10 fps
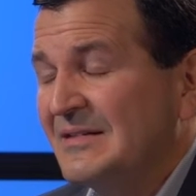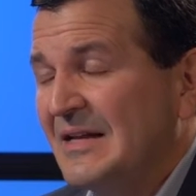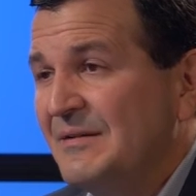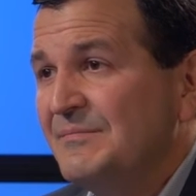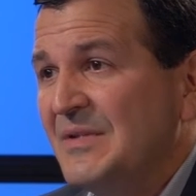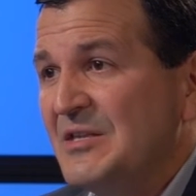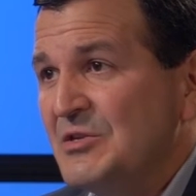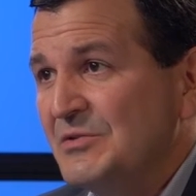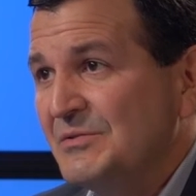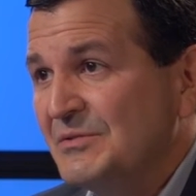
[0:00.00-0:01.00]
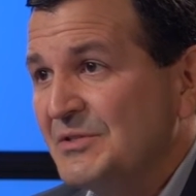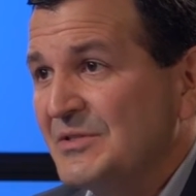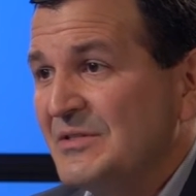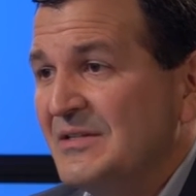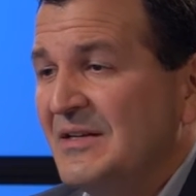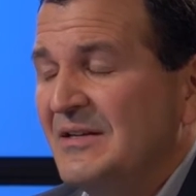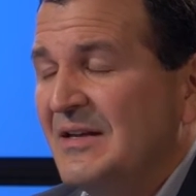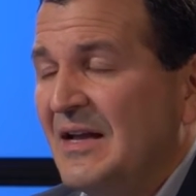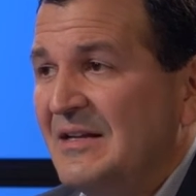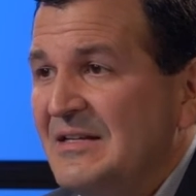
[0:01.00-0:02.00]
can be used
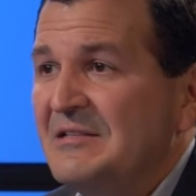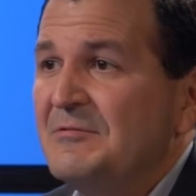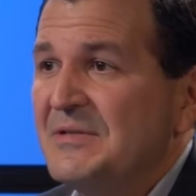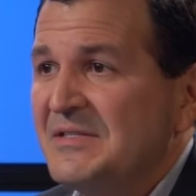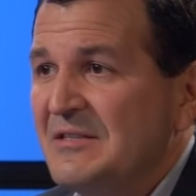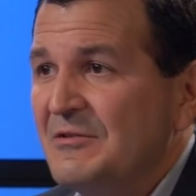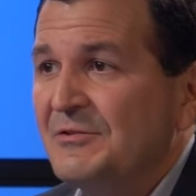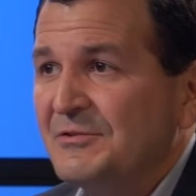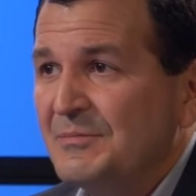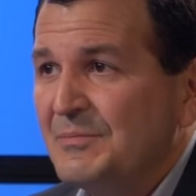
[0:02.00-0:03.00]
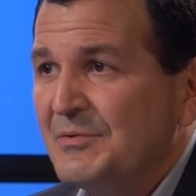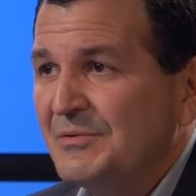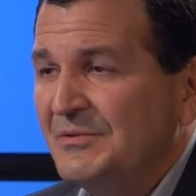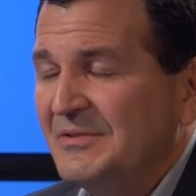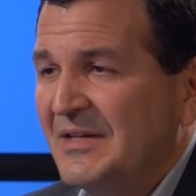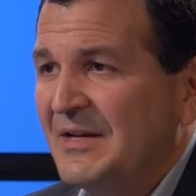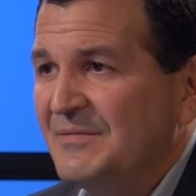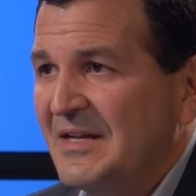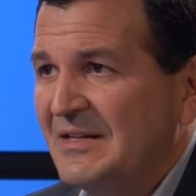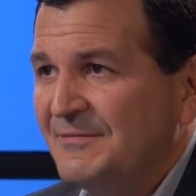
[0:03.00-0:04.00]
and increase the donor pool
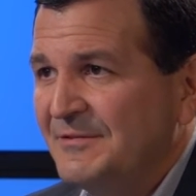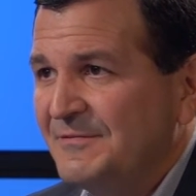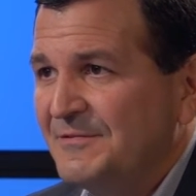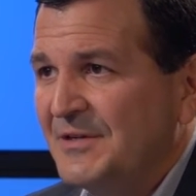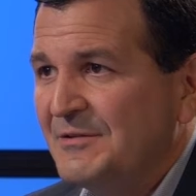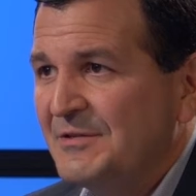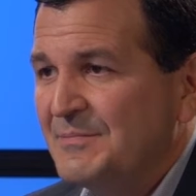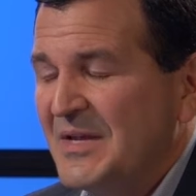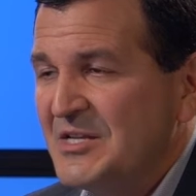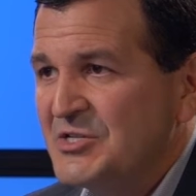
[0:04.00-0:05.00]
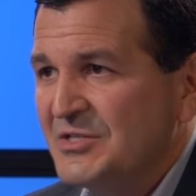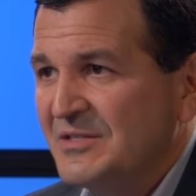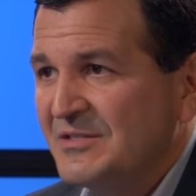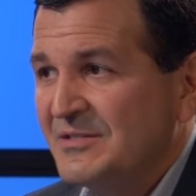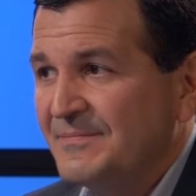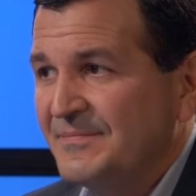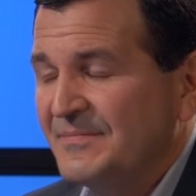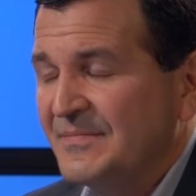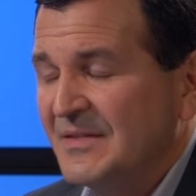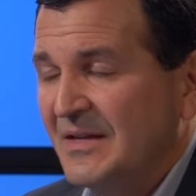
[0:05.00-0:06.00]
available for our patients.
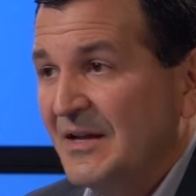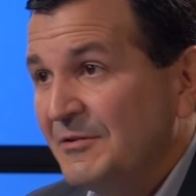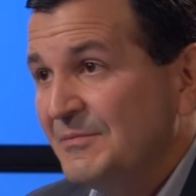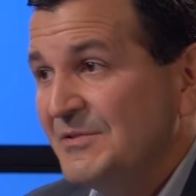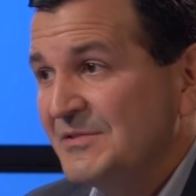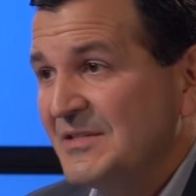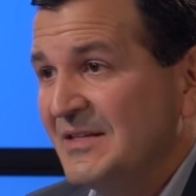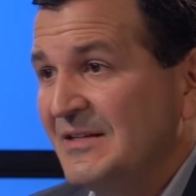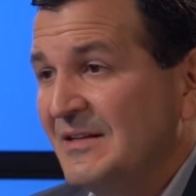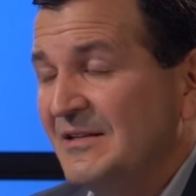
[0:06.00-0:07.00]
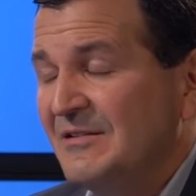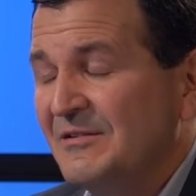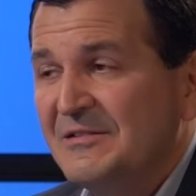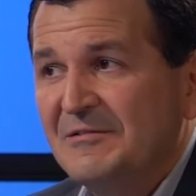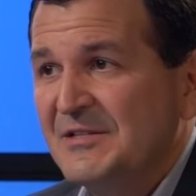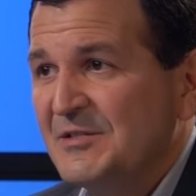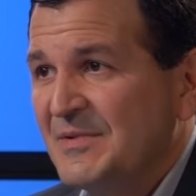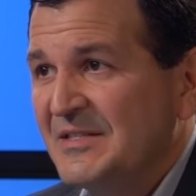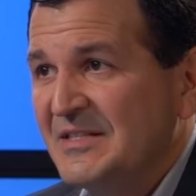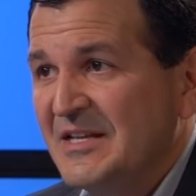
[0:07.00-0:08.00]
And obviously, lung
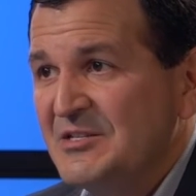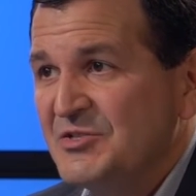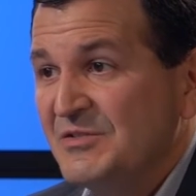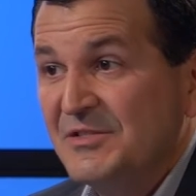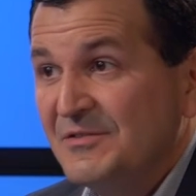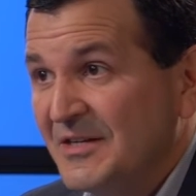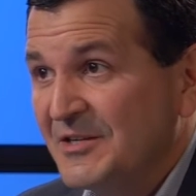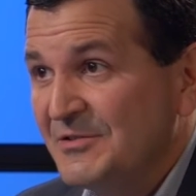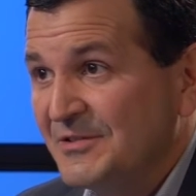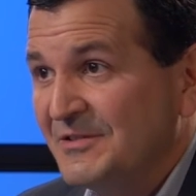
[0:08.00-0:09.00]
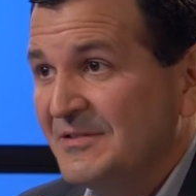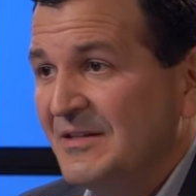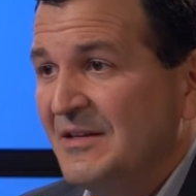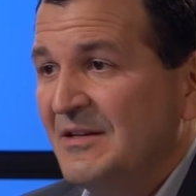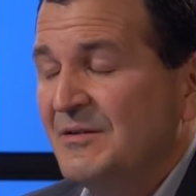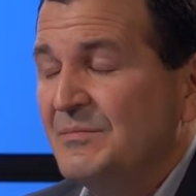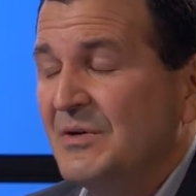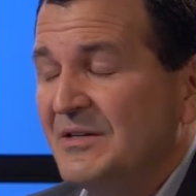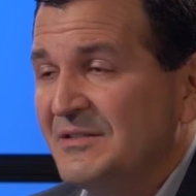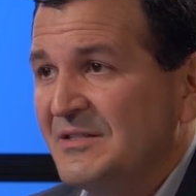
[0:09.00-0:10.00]
transplantation is not a cure,
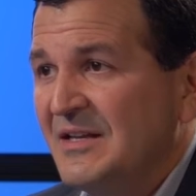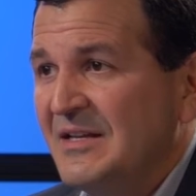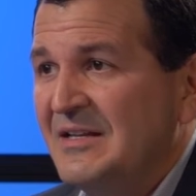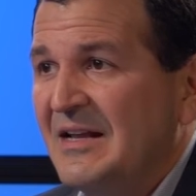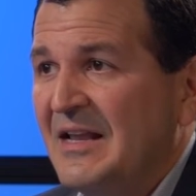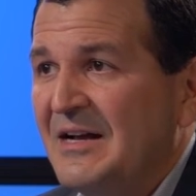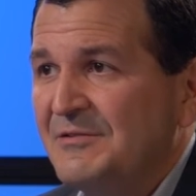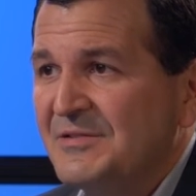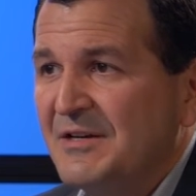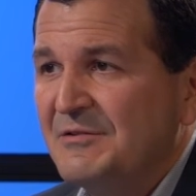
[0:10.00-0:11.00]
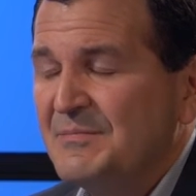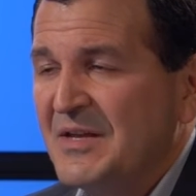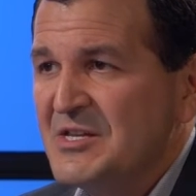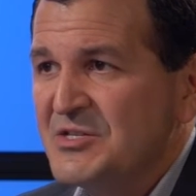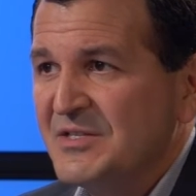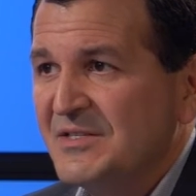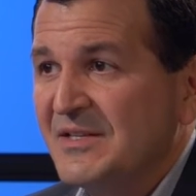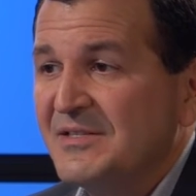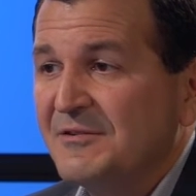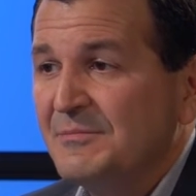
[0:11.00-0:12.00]
but it allows our patients a
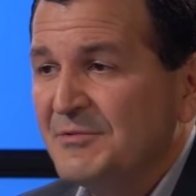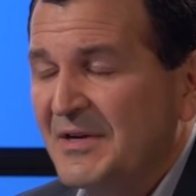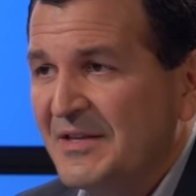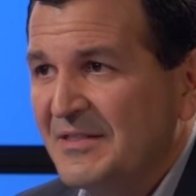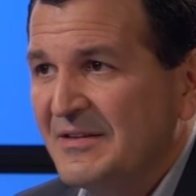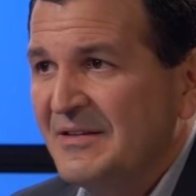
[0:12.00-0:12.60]
second breath